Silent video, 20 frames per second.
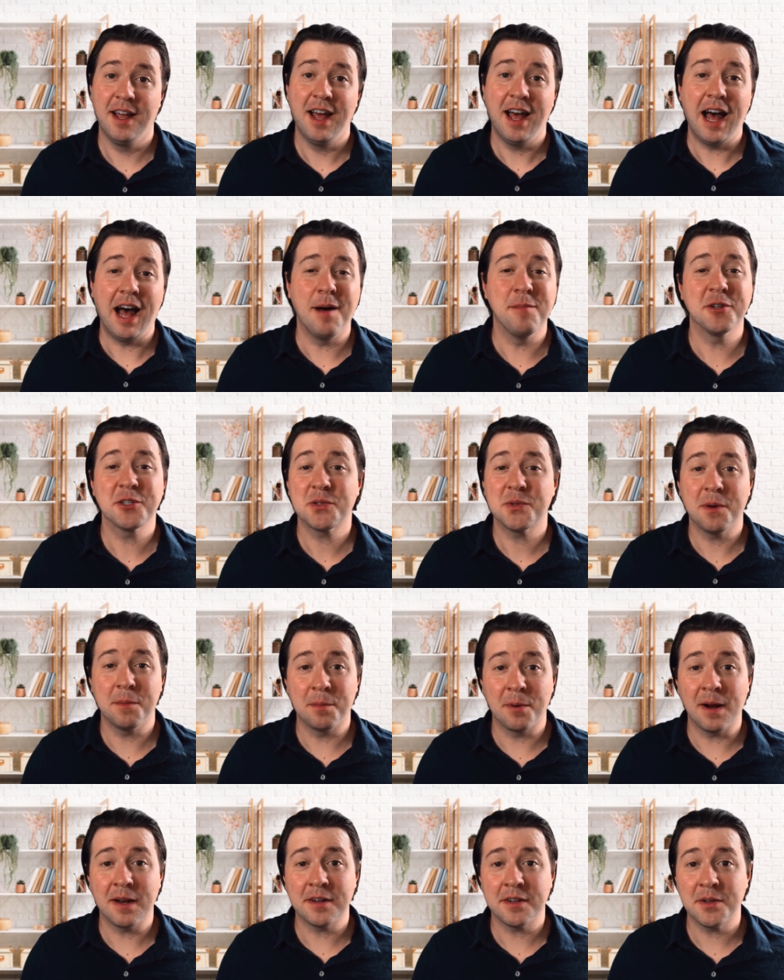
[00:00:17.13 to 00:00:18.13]
I'm also a
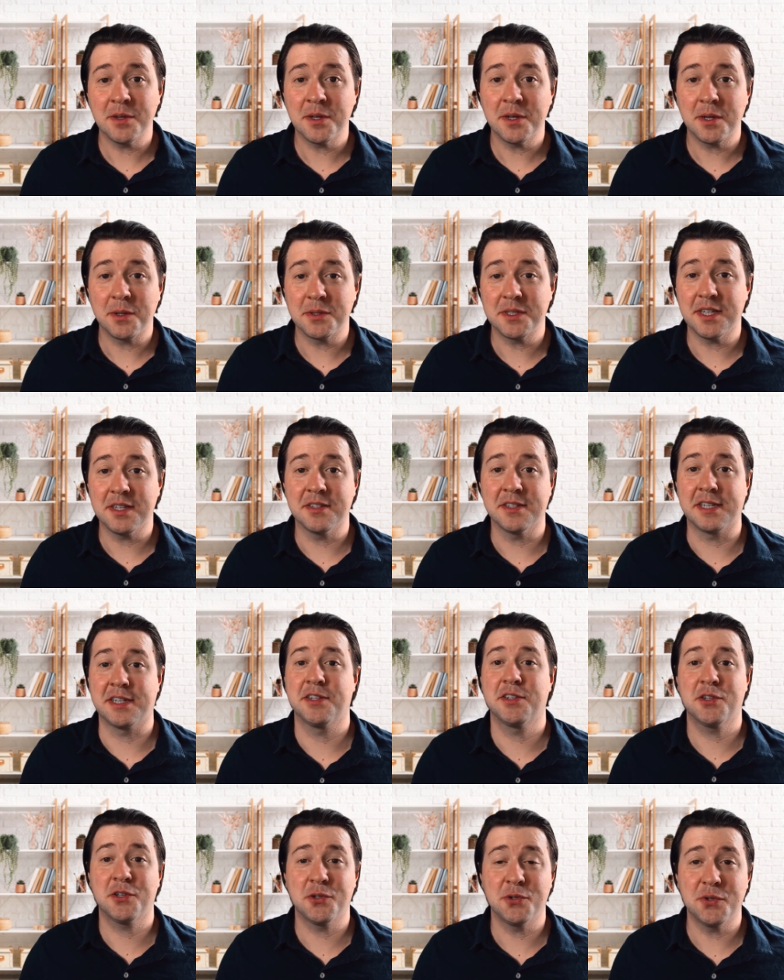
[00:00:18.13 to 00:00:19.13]
brand owner who sells
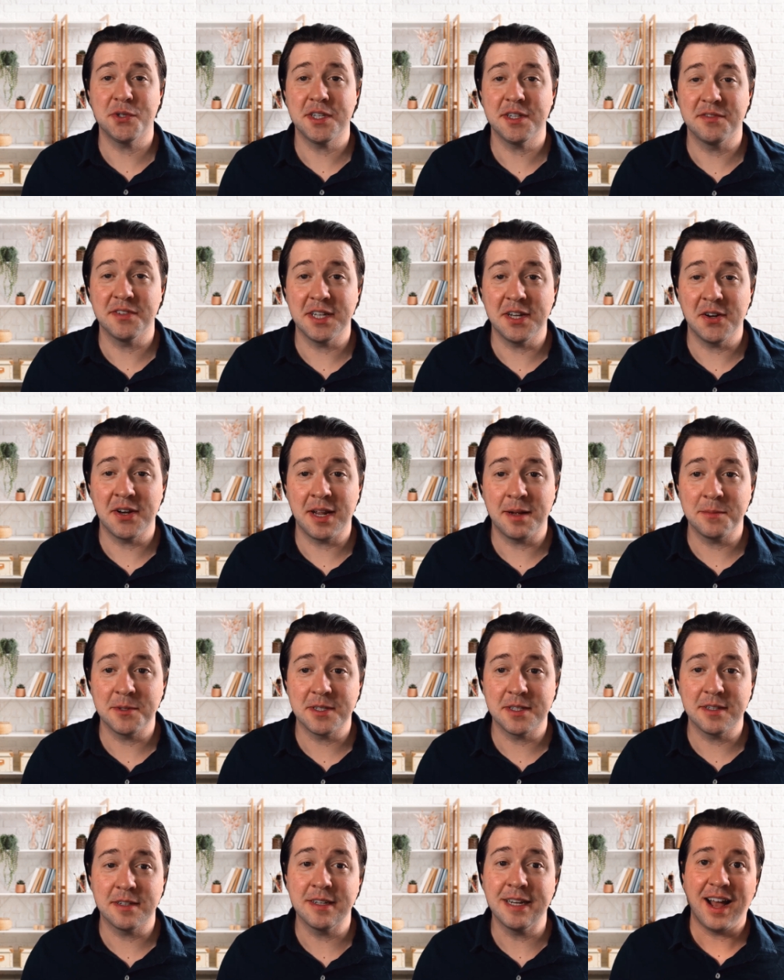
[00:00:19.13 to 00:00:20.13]
exclusively on
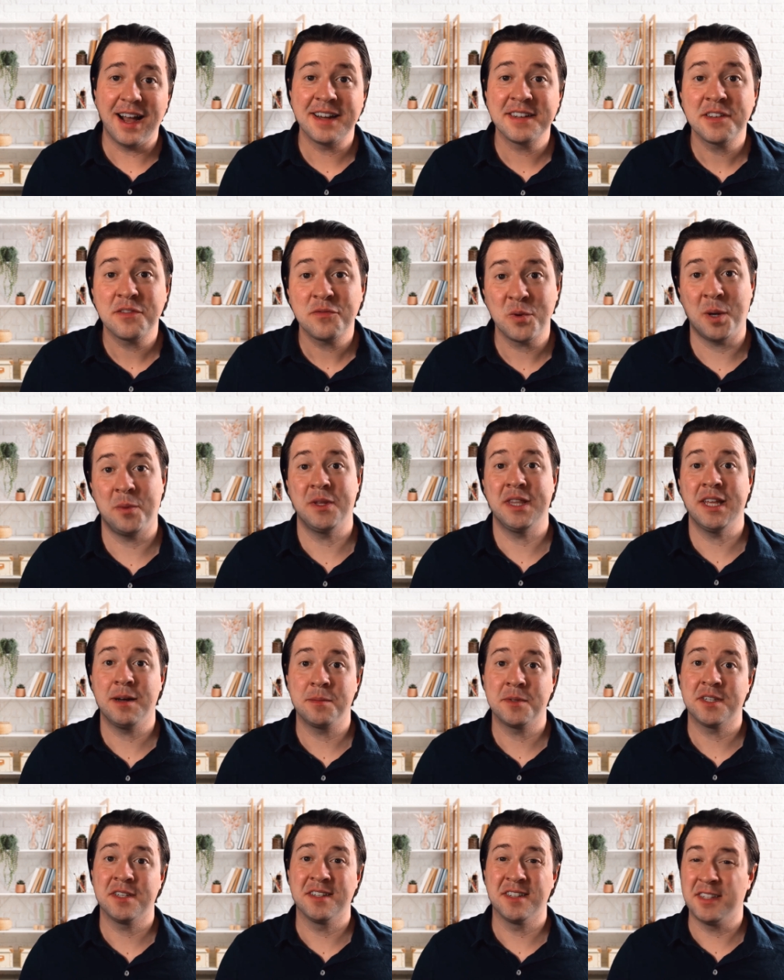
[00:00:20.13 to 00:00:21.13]
Amazon, and I've worked with
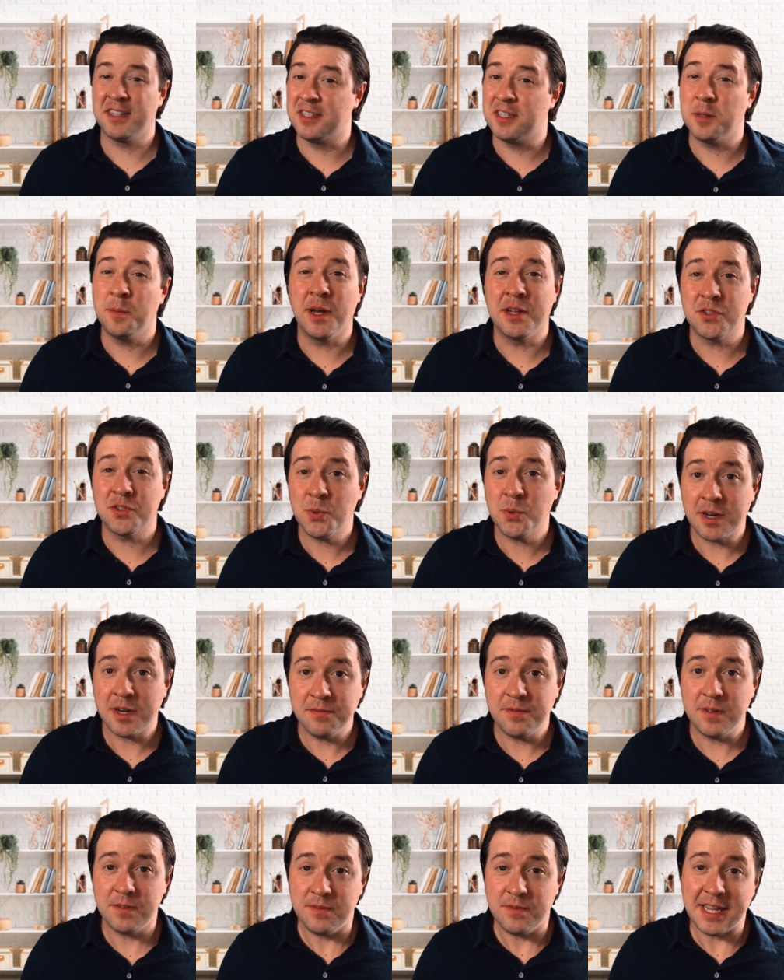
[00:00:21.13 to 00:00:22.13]
Amazon since about
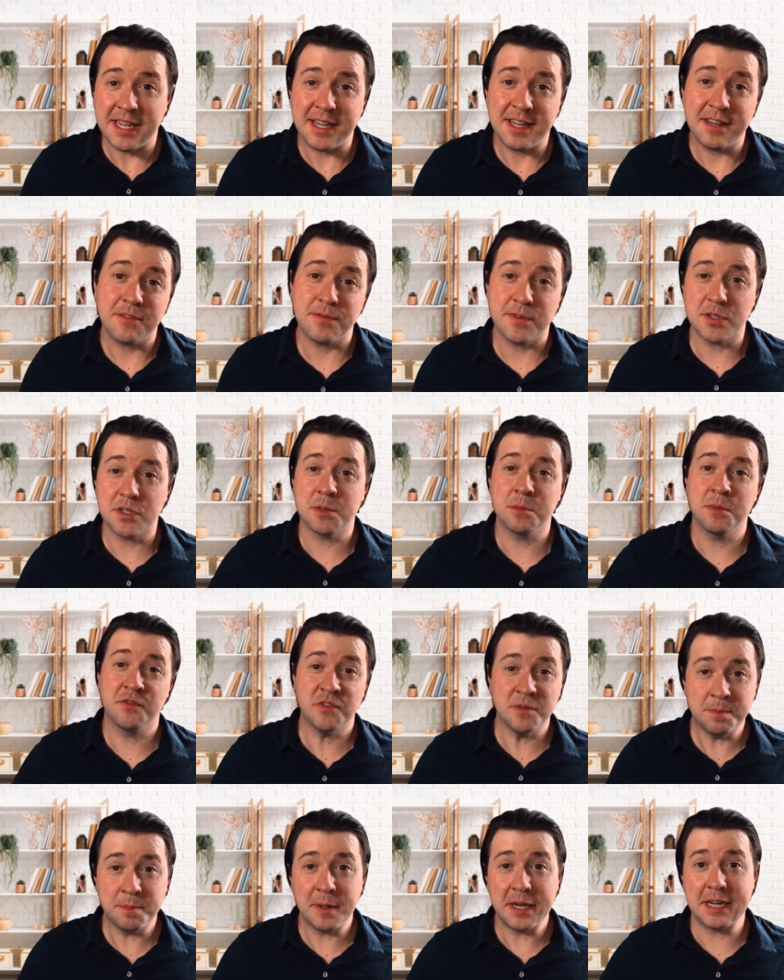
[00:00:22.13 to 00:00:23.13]
2015 for some of the
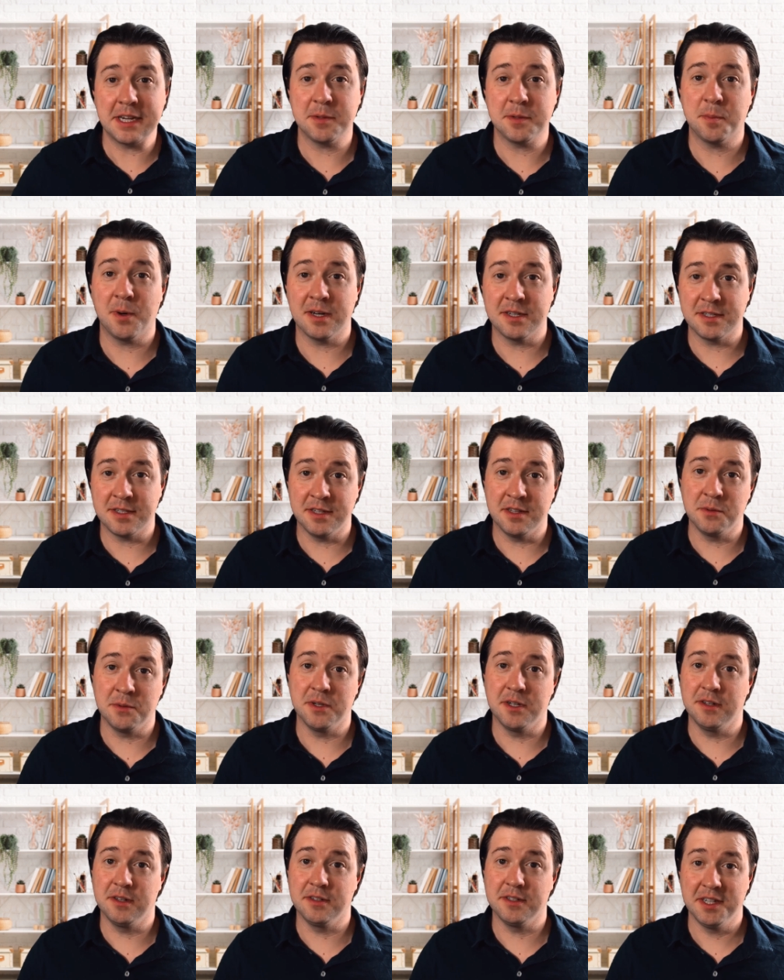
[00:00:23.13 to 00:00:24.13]
biggest brands in the
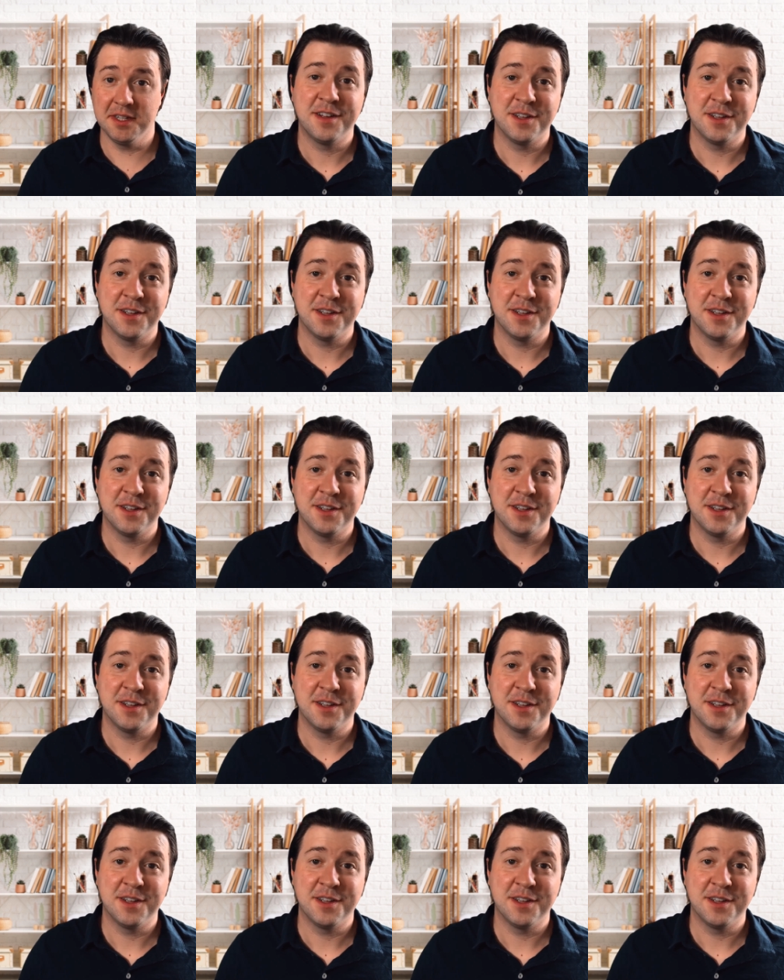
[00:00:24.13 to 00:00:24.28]
world.